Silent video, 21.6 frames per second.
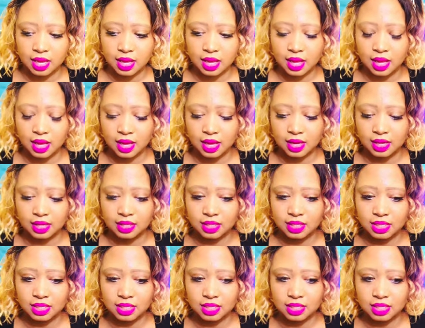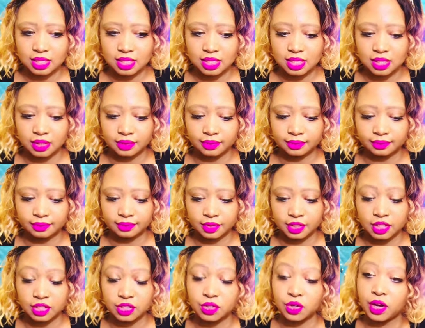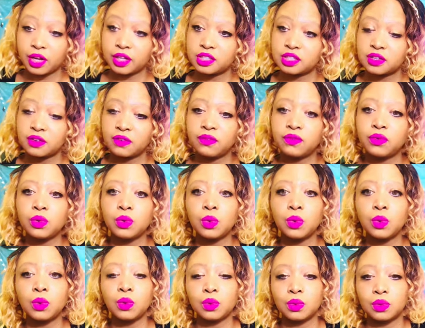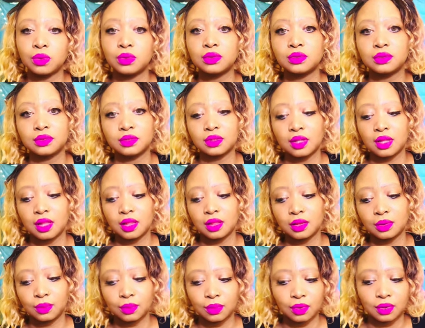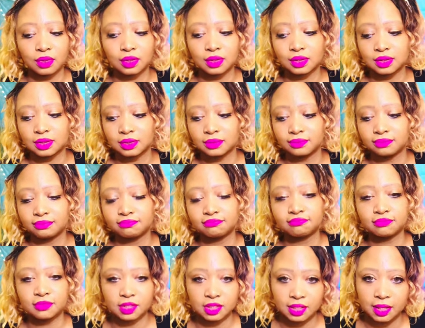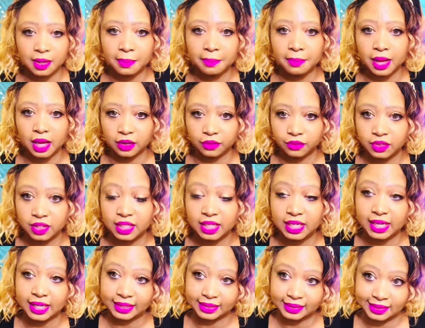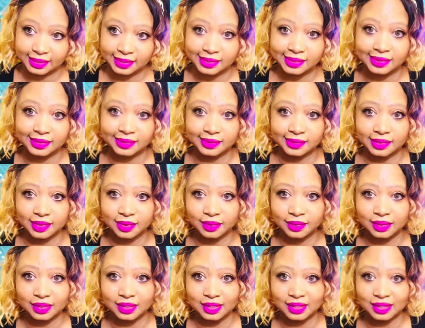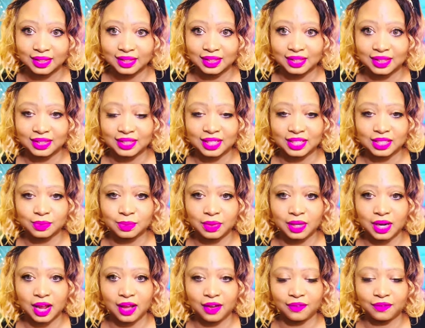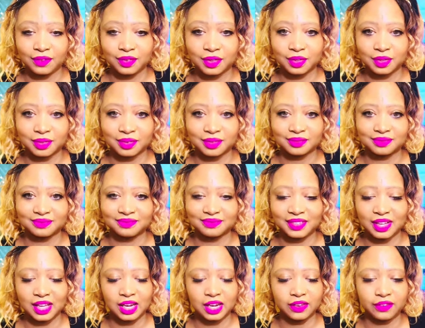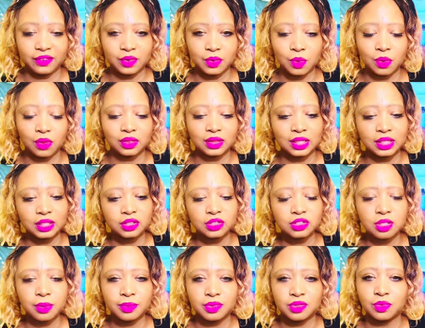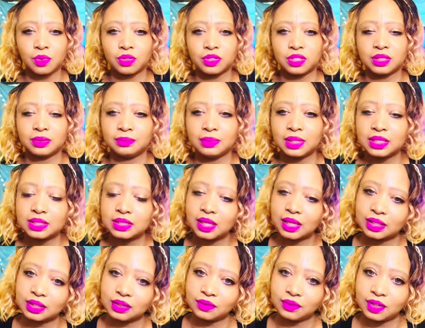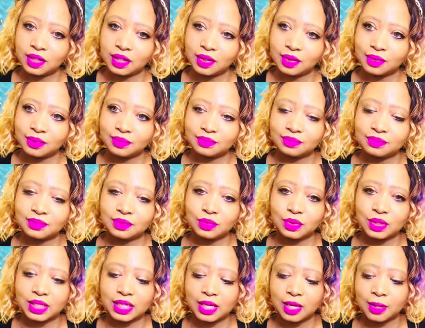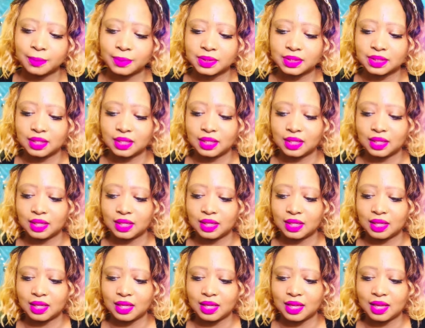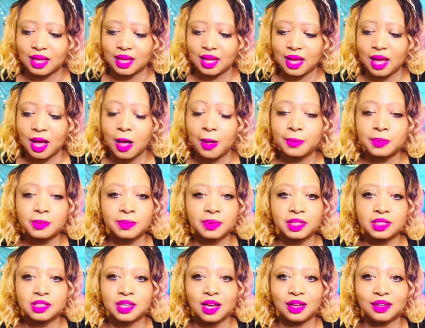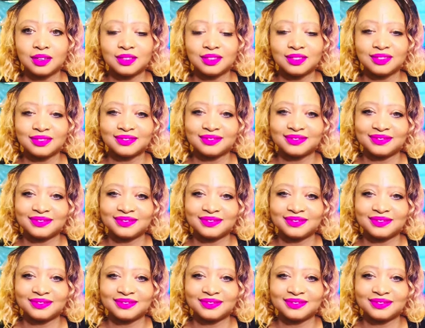and she's going to fool the world to come back for the next season. So that's what I have for you. I love you all. Thank you so much for watching. Please like the video. It really helps my channel.